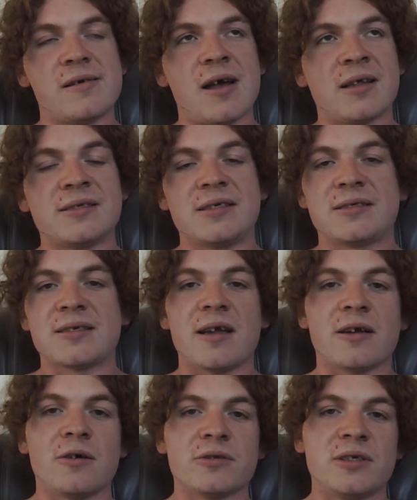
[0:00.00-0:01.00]

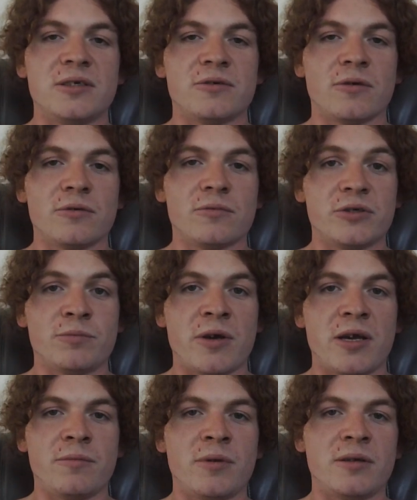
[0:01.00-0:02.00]
antipsychotic drug which
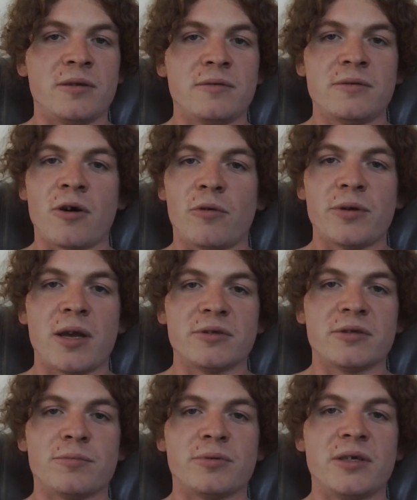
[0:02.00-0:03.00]
made me not be able
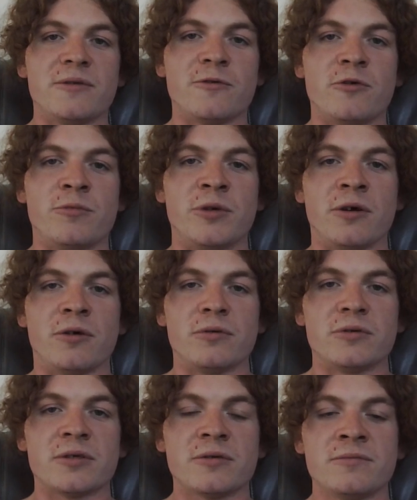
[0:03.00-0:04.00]
to breathe through my
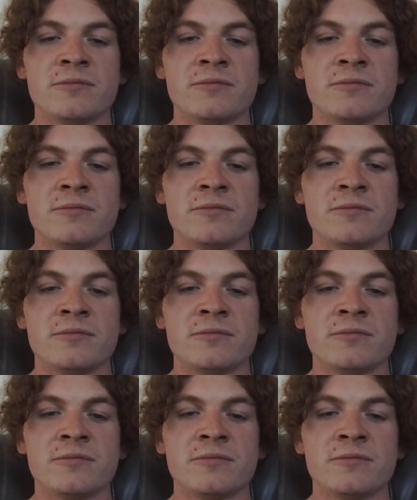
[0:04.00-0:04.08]
nose,